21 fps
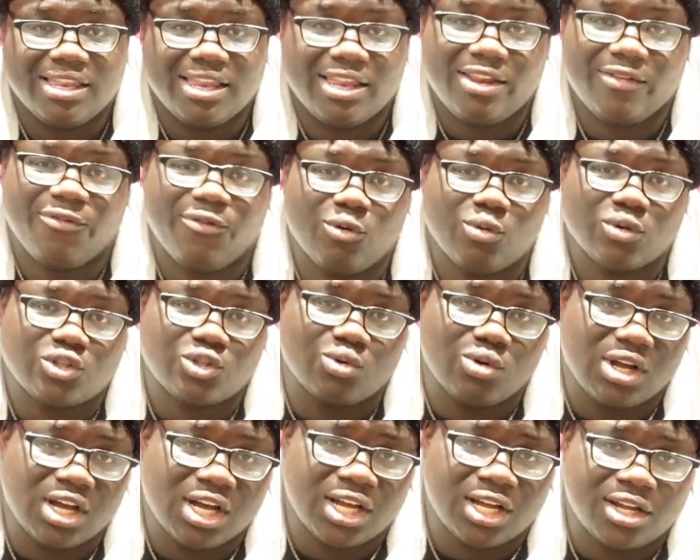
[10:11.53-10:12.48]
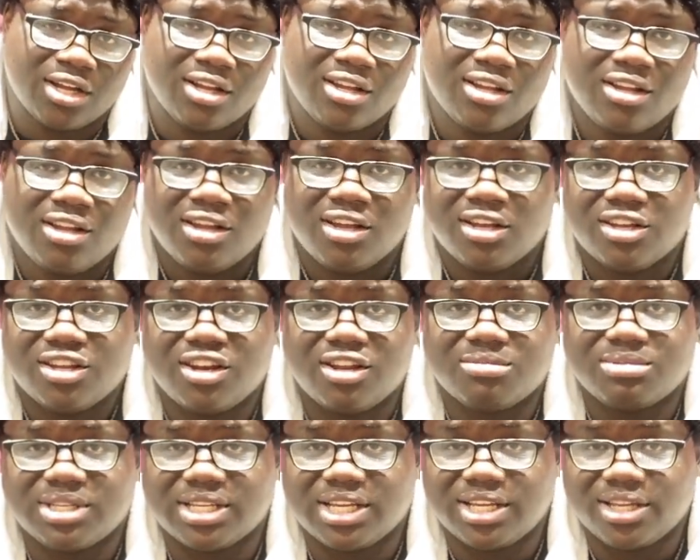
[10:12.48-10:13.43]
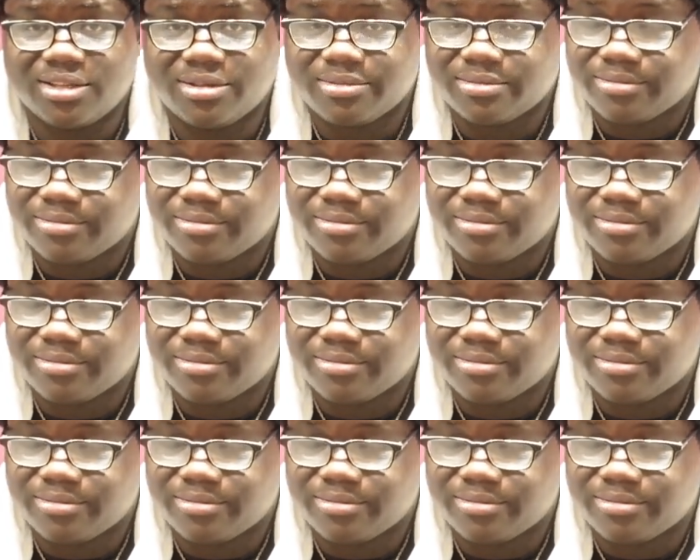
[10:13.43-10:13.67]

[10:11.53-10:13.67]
The food's too good. You know what I'm saying?